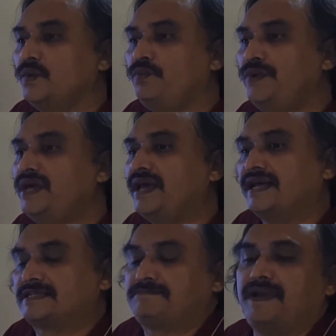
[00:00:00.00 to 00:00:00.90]
We
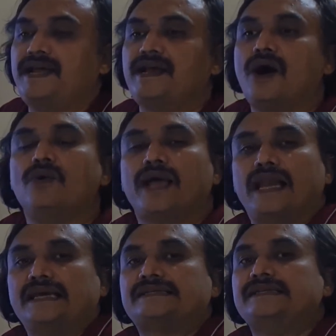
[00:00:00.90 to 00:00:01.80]
explained how
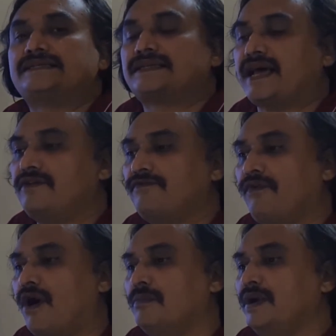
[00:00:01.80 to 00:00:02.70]
galaxies can
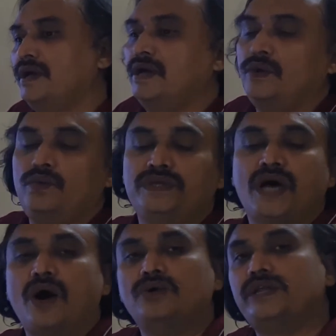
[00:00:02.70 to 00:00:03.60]
form
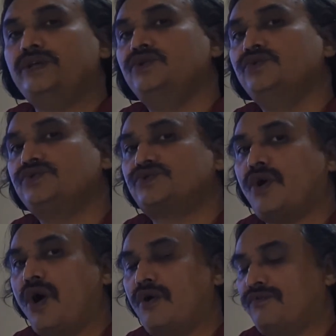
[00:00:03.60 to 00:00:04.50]
without the use
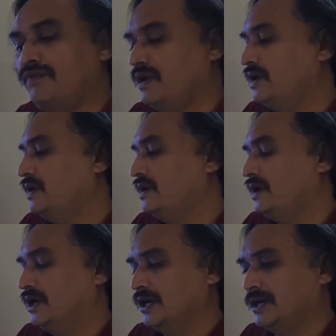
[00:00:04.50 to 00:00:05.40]
of
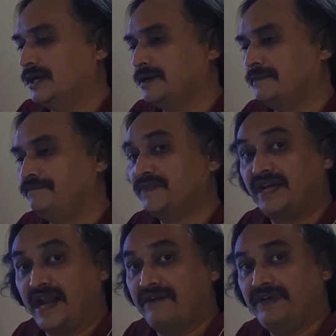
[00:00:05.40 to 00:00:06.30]

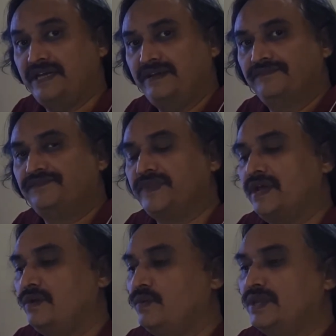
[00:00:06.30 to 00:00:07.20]
gravity,
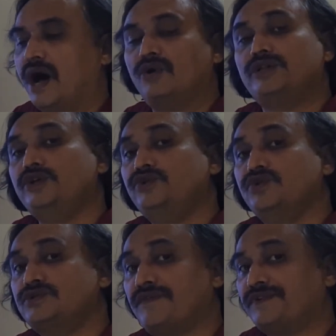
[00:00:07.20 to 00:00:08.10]
without the
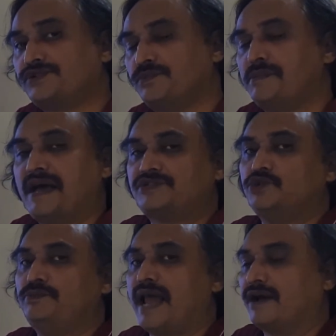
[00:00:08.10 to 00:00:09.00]
use of a
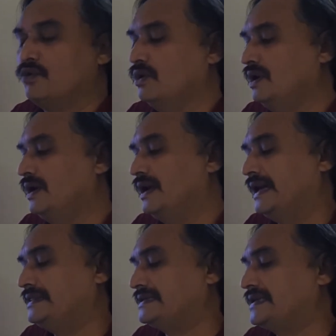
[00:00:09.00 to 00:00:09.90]
supermassive black hole
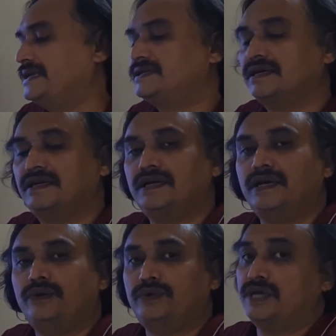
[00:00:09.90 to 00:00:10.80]
at the center,
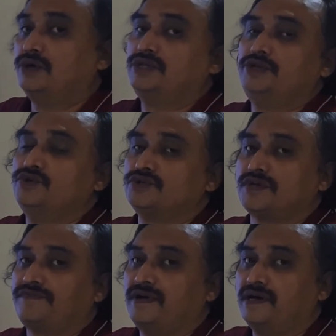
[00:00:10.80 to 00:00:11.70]
without the use
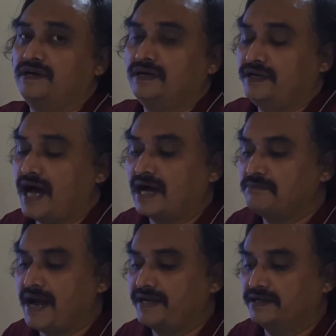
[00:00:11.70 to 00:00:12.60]
of dark
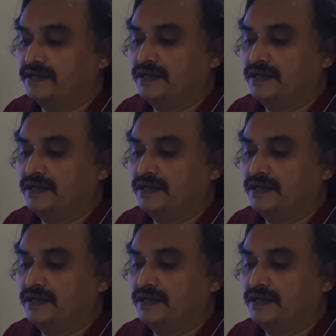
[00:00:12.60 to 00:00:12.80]
matter.